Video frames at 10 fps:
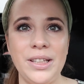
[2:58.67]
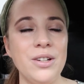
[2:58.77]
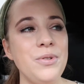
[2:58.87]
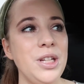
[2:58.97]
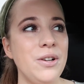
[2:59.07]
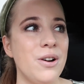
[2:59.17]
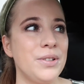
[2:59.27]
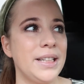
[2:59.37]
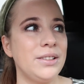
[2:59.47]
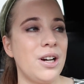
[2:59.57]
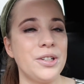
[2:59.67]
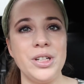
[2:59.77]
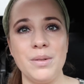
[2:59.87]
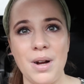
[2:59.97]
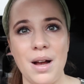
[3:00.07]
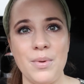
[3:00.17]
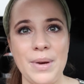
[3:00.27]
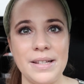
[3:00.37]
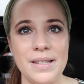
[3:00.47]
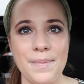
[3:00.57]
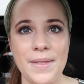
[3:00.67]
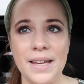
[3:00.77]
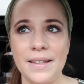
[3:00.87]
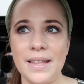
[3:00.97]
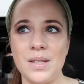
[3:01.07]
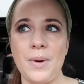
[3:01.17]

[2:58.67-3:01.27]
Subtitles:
you know when you go and like talk to your mom about something that's